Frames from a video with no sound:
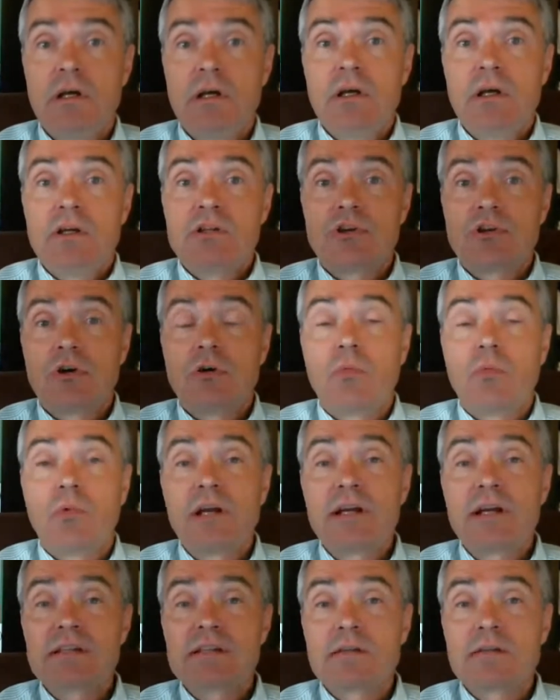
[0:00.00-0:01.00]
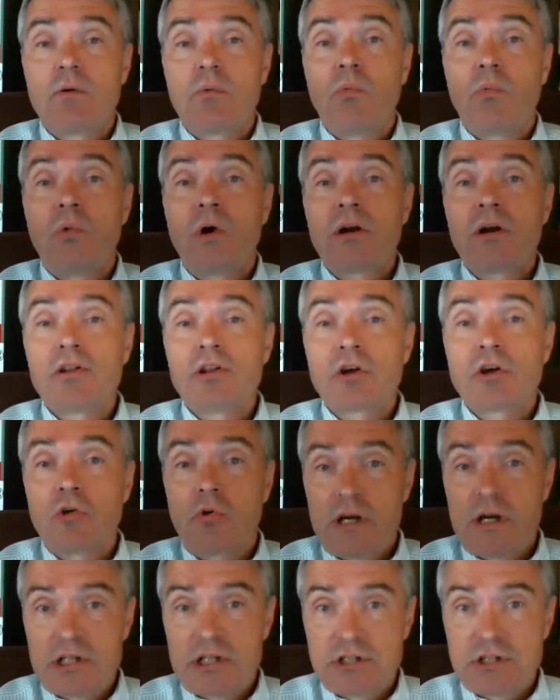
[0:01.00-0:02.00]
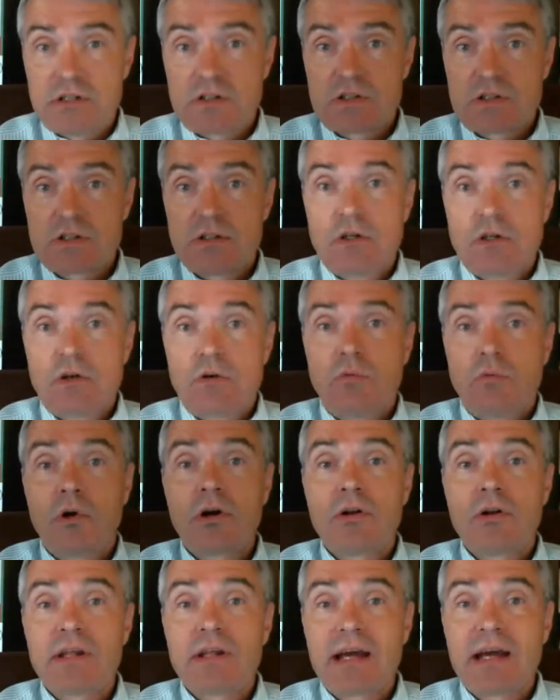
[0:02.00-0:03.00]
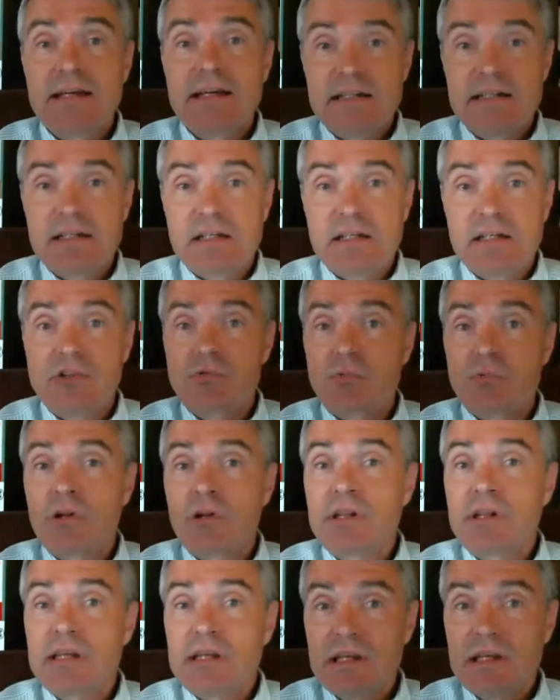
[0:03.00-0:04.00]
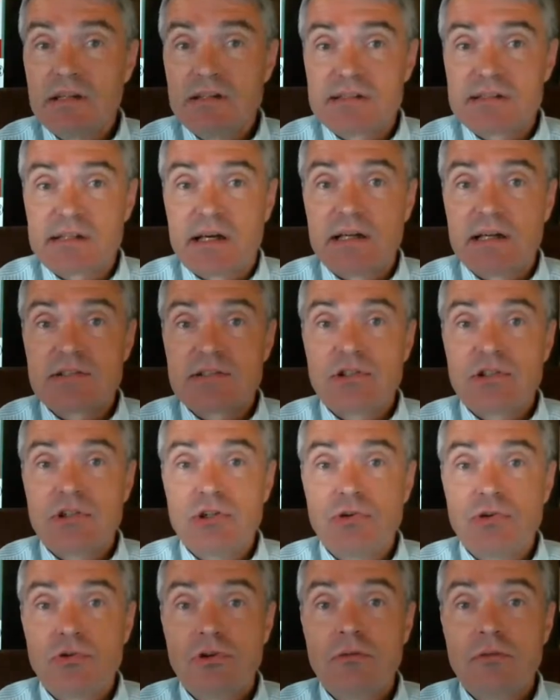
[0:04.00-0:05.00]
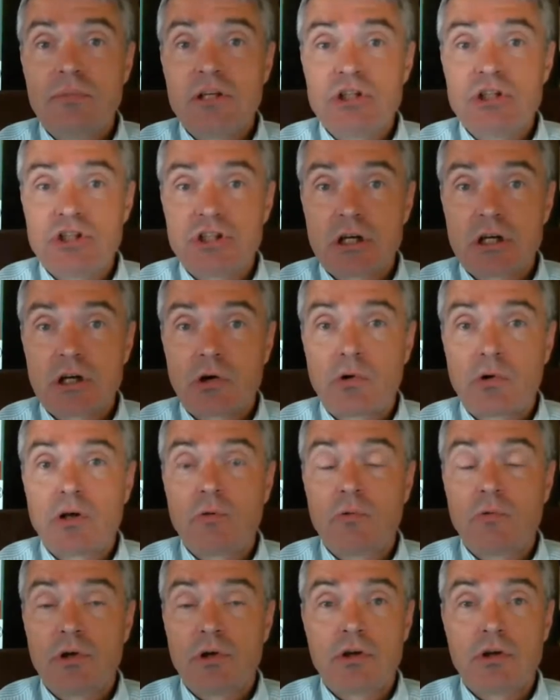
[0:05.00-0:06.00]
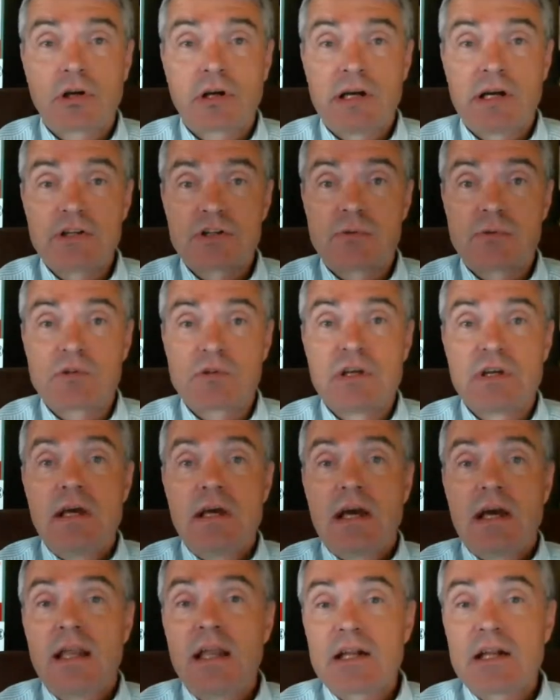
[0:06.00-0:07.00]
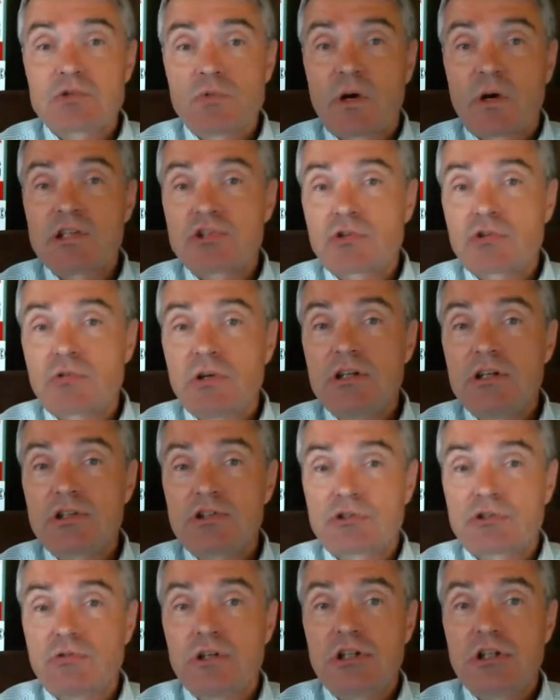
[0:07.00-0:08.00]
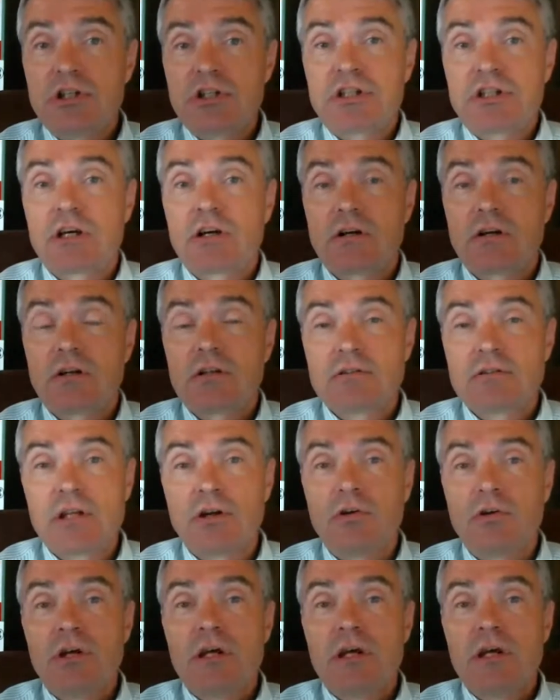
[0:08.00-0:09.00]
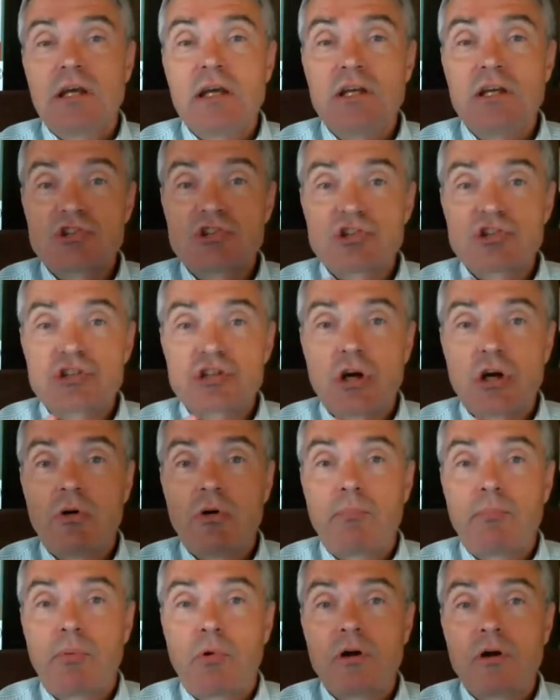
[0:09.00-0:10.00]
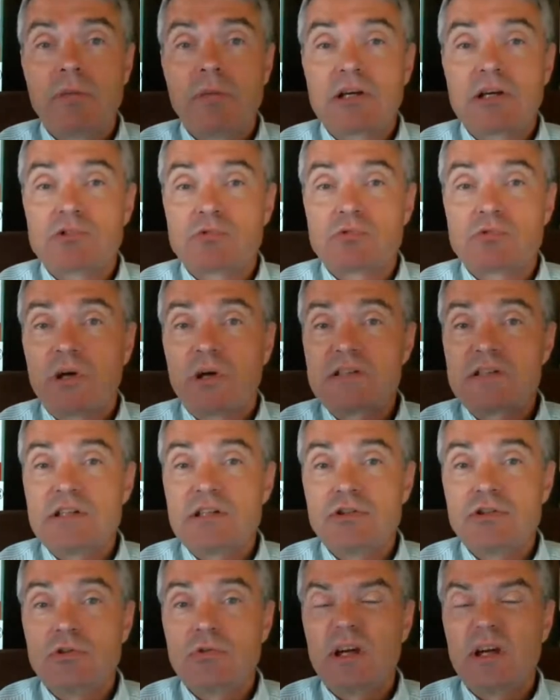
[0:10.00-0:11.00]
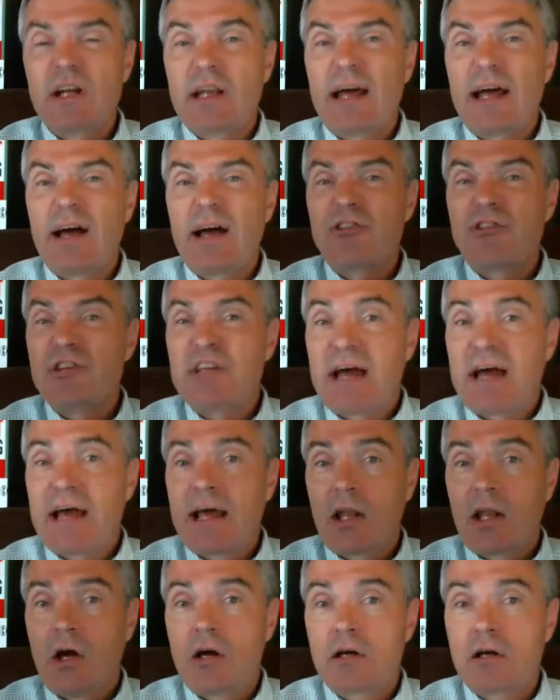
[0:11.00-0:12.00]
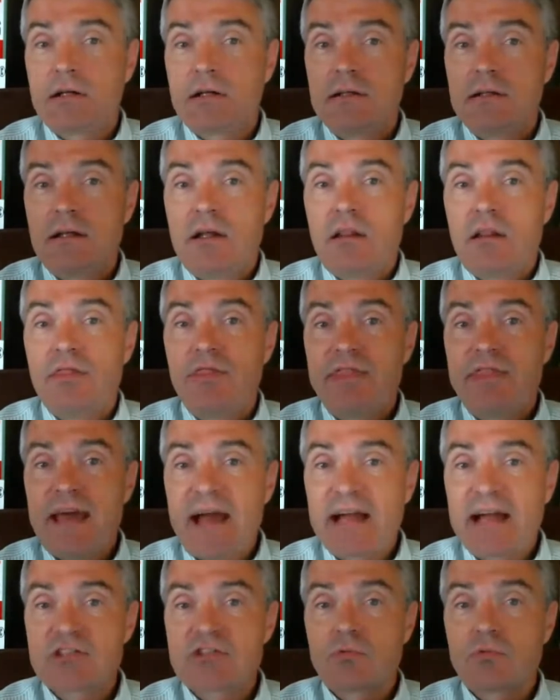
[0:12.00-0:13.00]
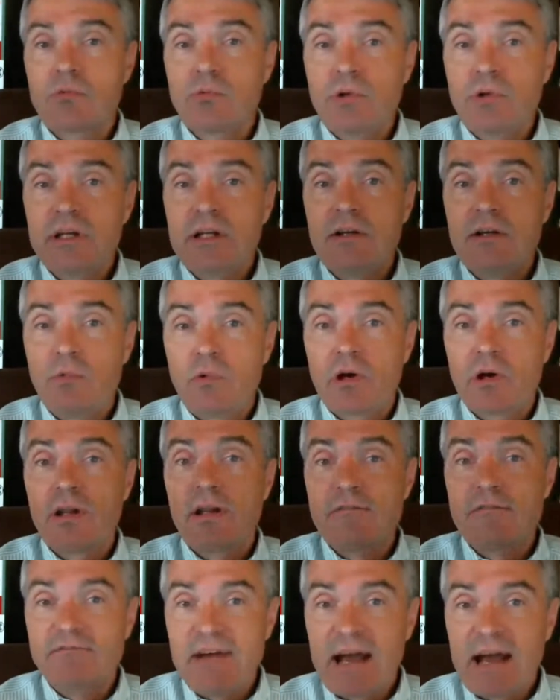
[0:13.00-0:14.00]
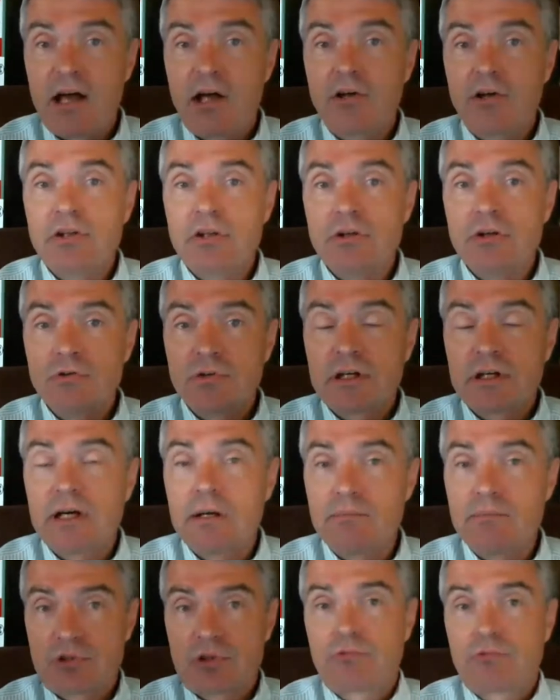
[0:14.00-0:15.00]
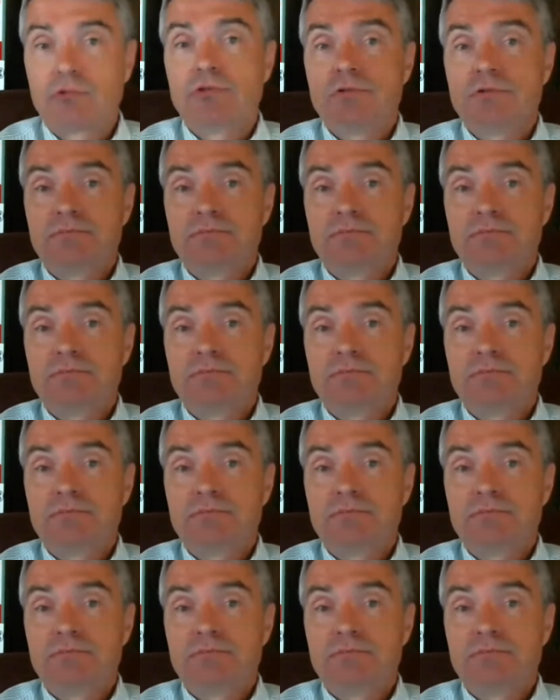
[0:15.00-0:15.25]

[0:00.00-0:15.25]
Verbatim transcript: So what is what are the questions what are the ideas what are the insights you can be sharing with your customers and that's why screen to screen share you know is so important because what does it do it allows dialogue that's really where the value comes through